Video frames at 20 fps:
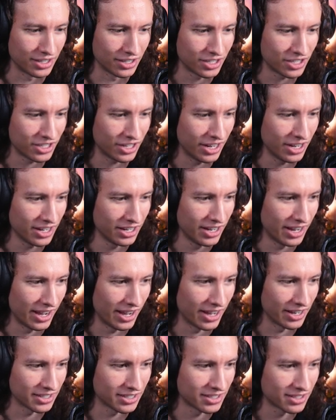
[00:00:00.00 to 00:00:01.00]
Shaking
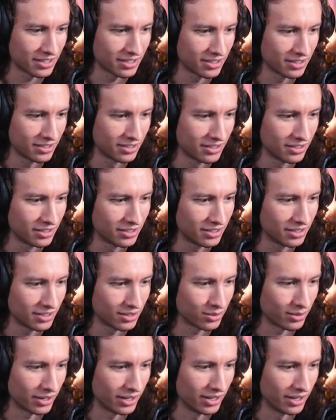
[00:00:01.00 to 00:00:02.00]
ass. That's
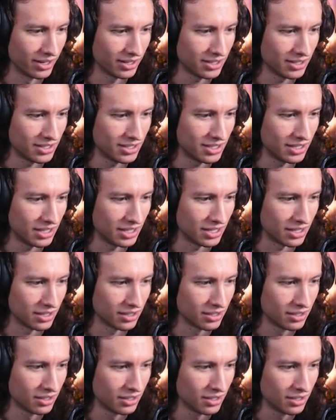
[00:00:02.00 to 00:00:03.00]
what I like to see.
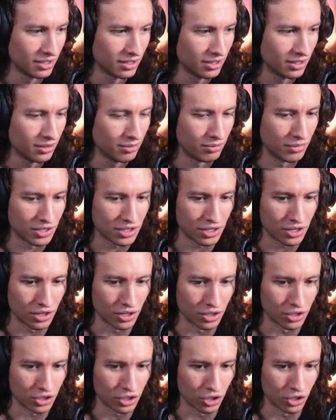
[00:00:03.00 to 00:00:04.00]
Mister
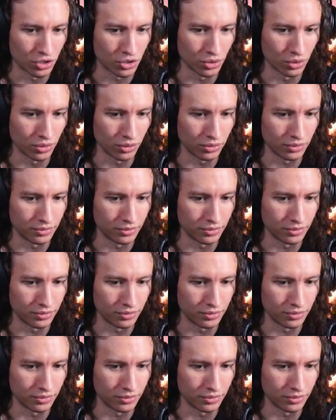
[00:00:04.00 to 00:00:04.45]
Churchill.